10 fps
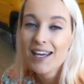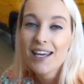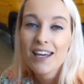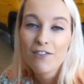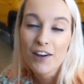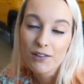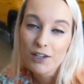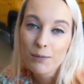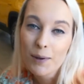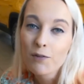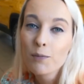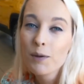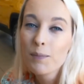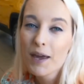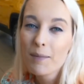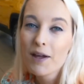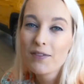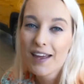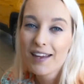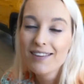If I don't hear back from you by about
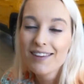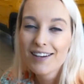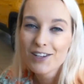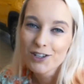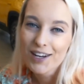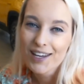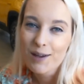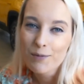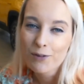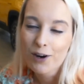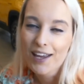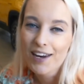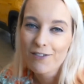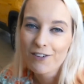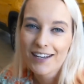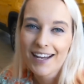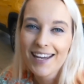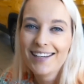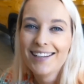then I'll try again before I head out for the night.